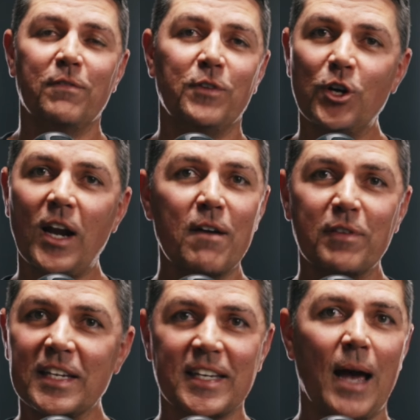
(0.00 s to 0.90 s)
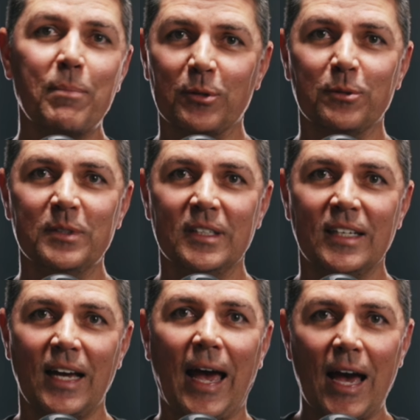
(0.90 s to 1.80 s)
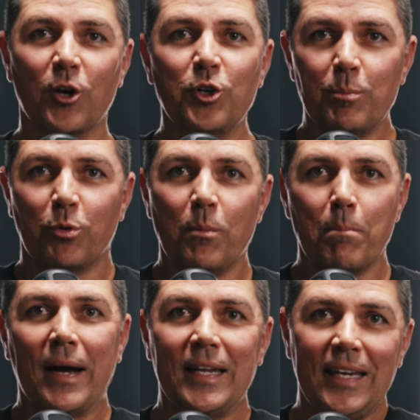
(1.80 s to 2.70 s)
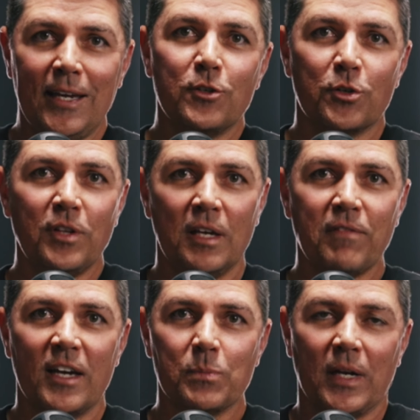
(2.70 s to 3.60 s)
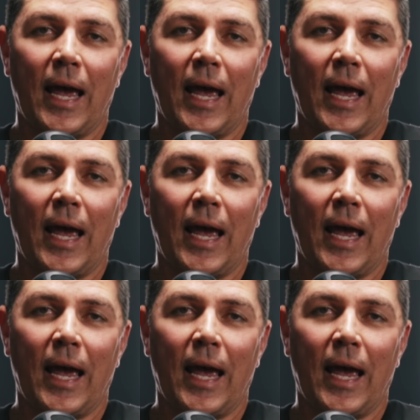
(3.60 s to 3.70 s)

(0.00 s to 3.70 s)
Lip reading: If you don't have any capital, how can you put money into the investment?